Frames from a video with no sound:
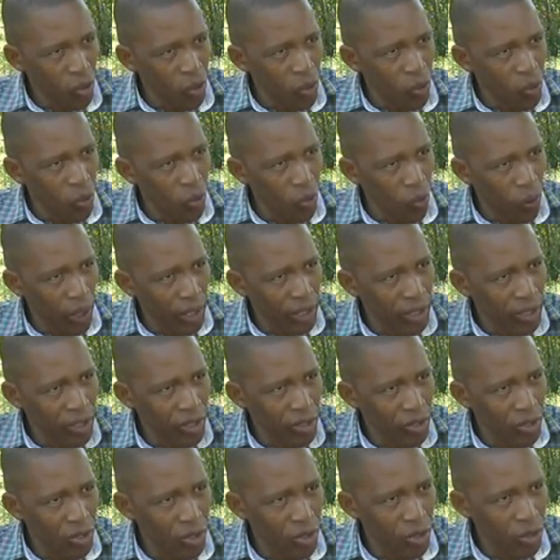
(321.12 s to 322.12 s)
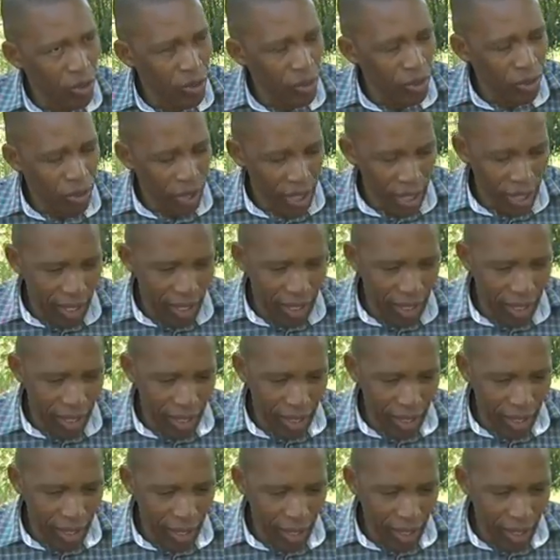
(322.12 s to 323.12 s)
What do you think
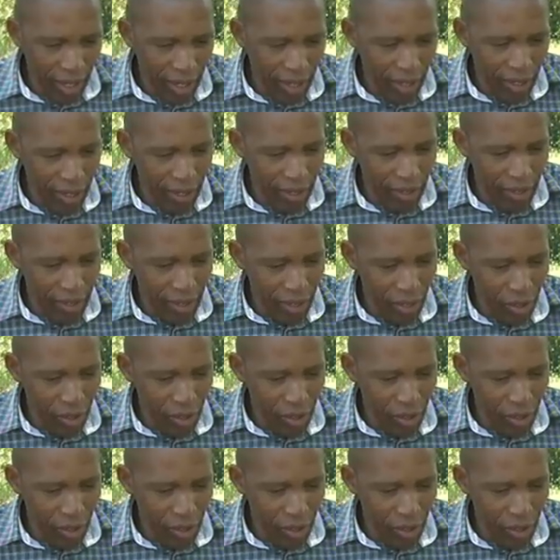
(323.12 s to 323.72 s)
in